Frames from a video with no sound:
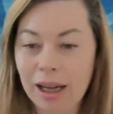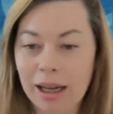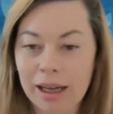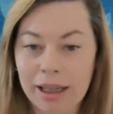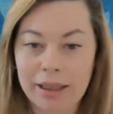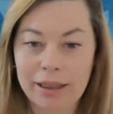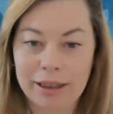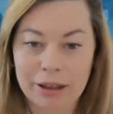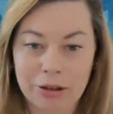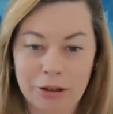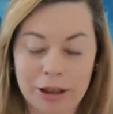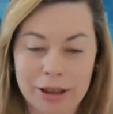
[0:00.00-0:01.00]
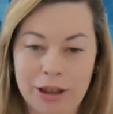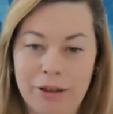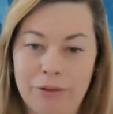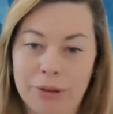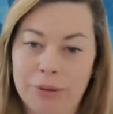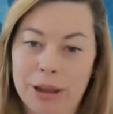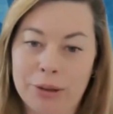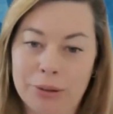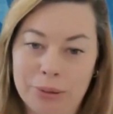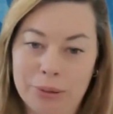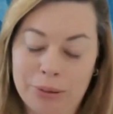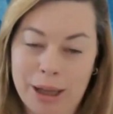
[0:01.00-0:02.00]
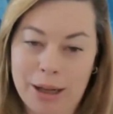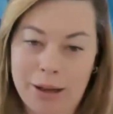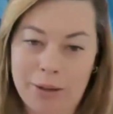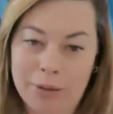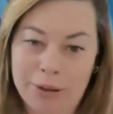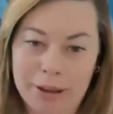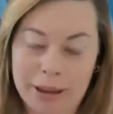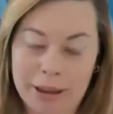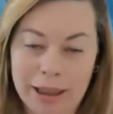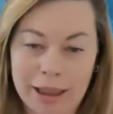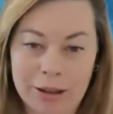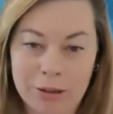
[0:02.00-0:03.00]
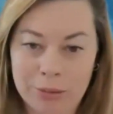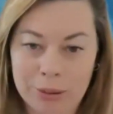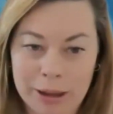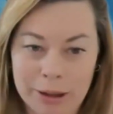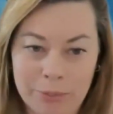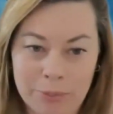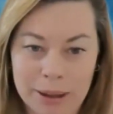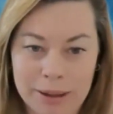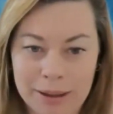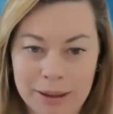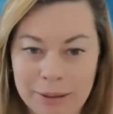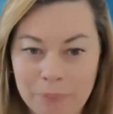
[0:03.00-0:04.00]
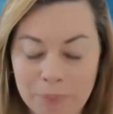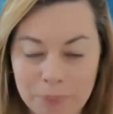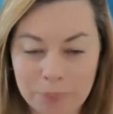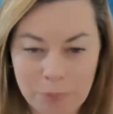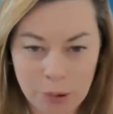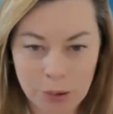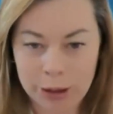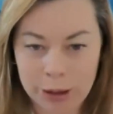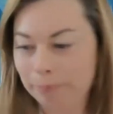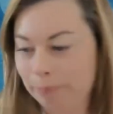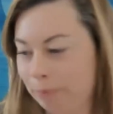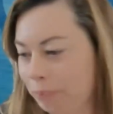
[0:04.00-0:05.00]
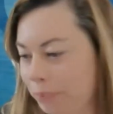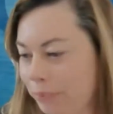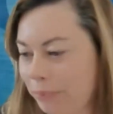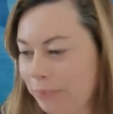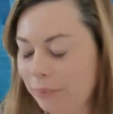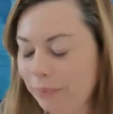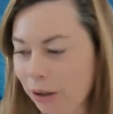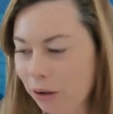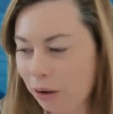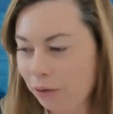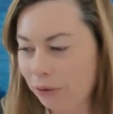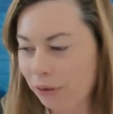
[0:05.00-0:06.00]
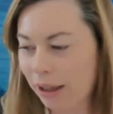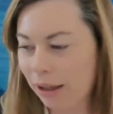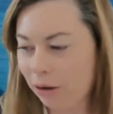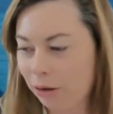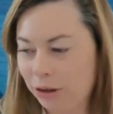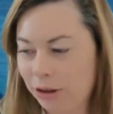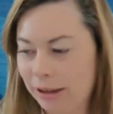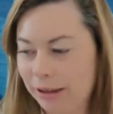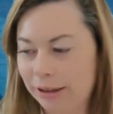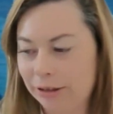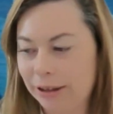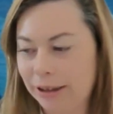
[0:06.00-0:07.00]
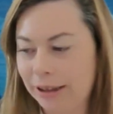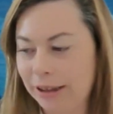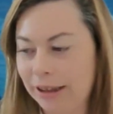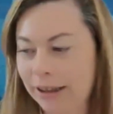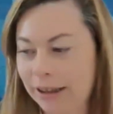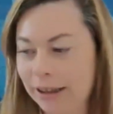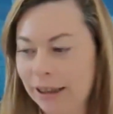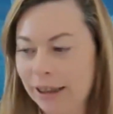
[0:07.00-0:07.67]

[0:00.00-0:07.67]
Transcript: I encourage everyone to go out and do a little bit more of ocean literacy.